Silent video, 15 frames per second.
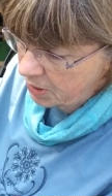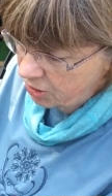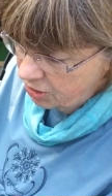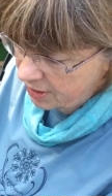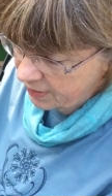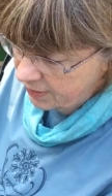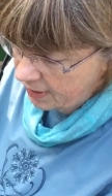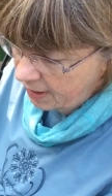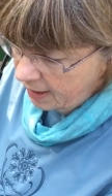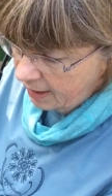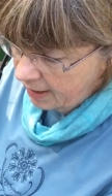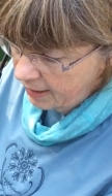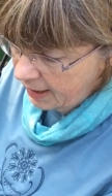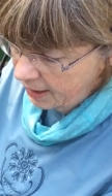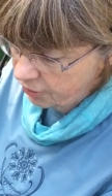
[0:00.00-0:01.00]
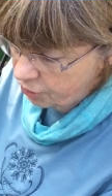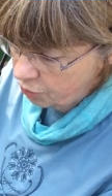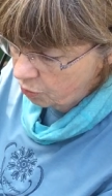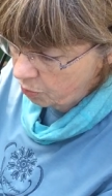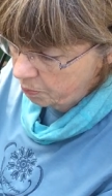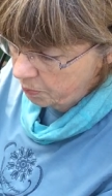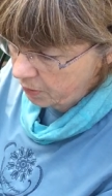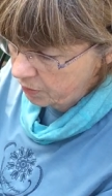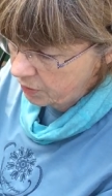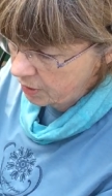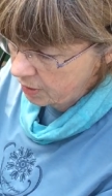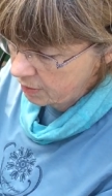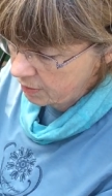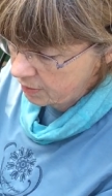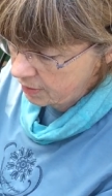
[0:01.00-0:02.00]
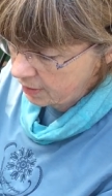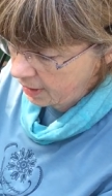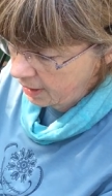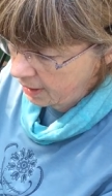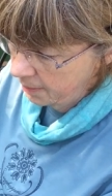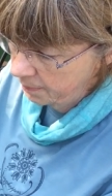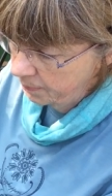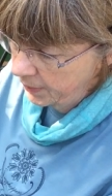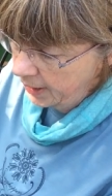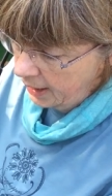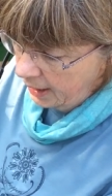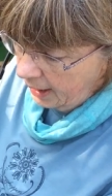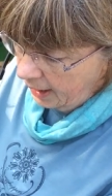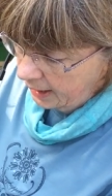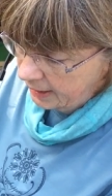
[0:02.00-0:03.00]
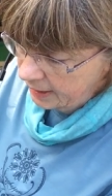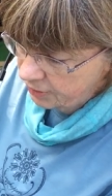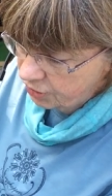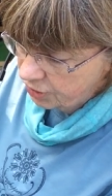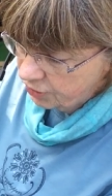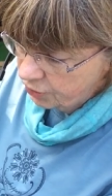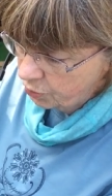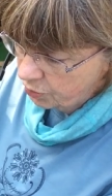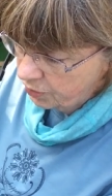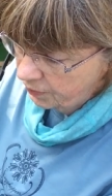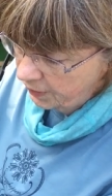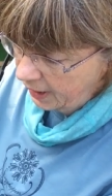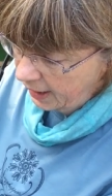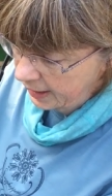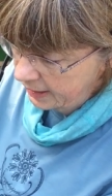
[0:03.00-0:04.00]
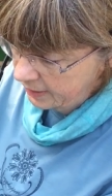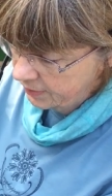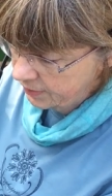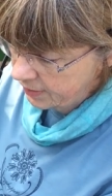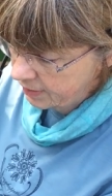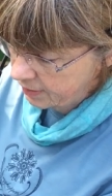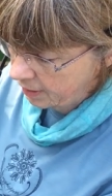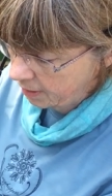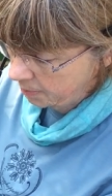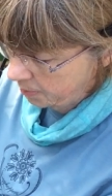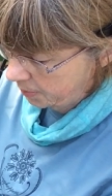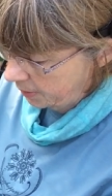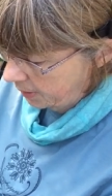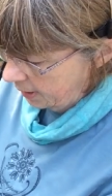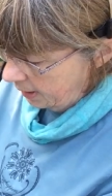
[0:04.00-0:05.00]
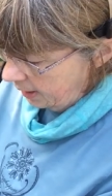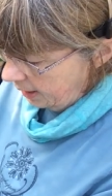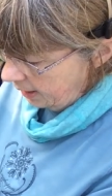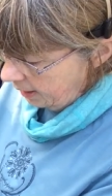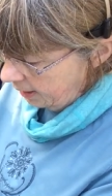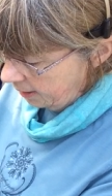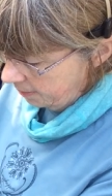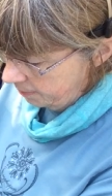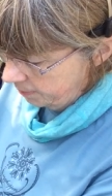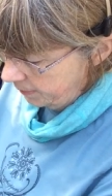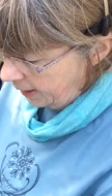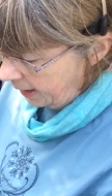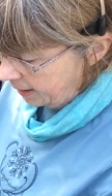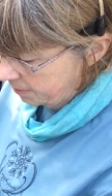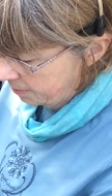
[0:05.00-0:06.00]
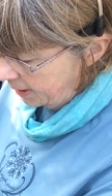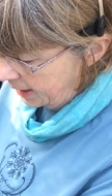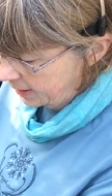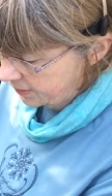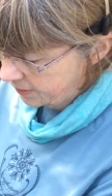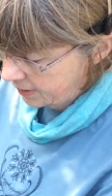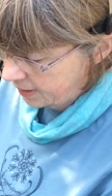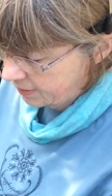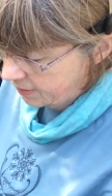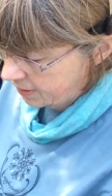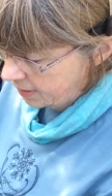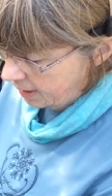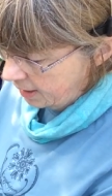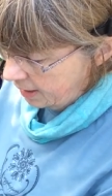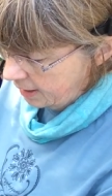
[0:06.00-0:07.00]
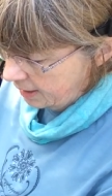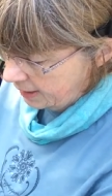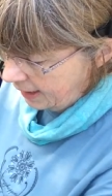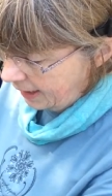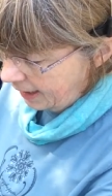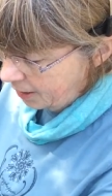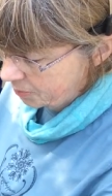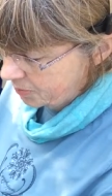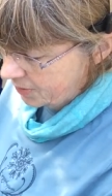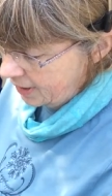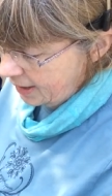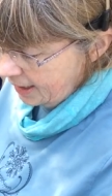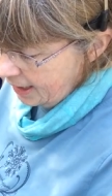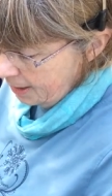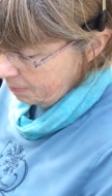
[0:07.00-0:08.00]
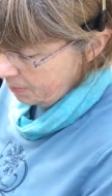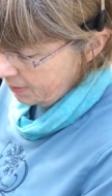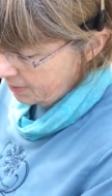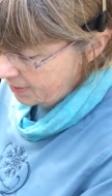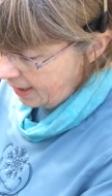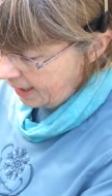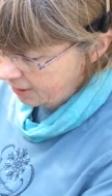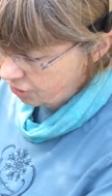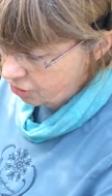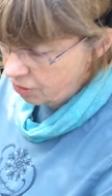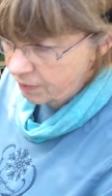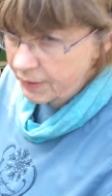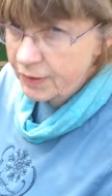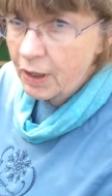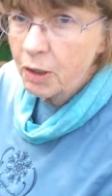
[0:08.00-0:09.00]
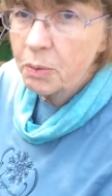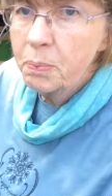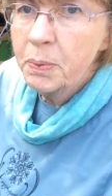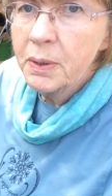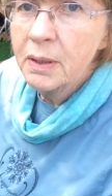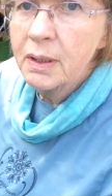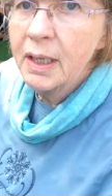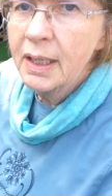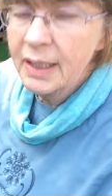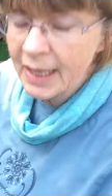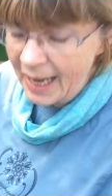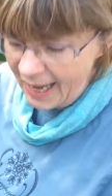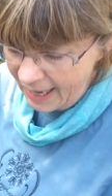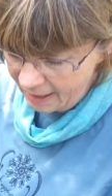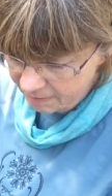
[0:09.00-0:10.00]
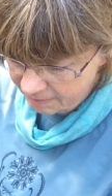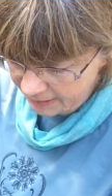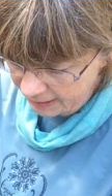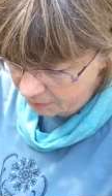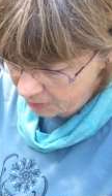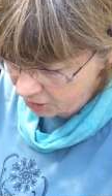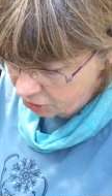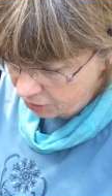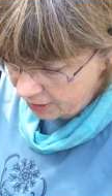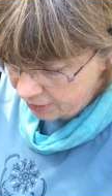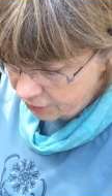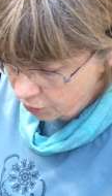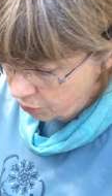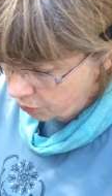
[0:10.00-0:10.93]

which is a natural product. And it just sort of lightens it up and makes it, helps it keep the texture of it open and airy, which is